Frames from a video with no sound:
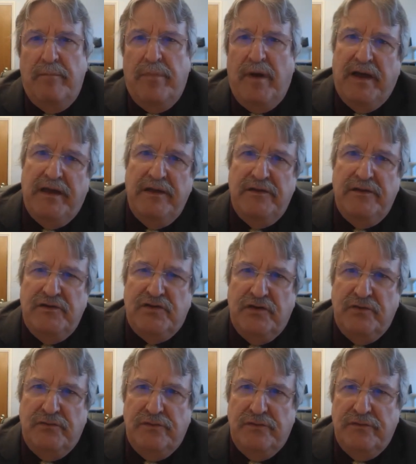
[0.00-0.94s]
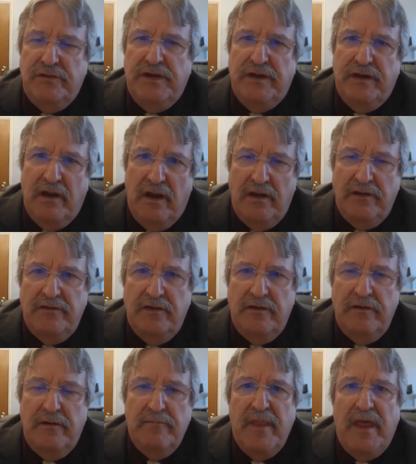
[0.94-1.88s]
back in June in
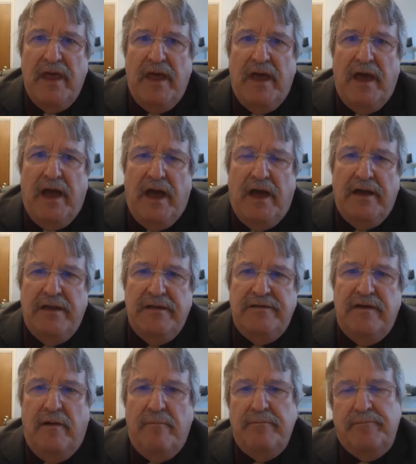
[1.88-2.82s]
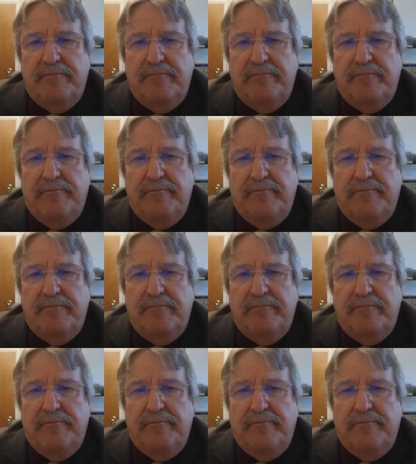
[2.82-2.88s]
London. And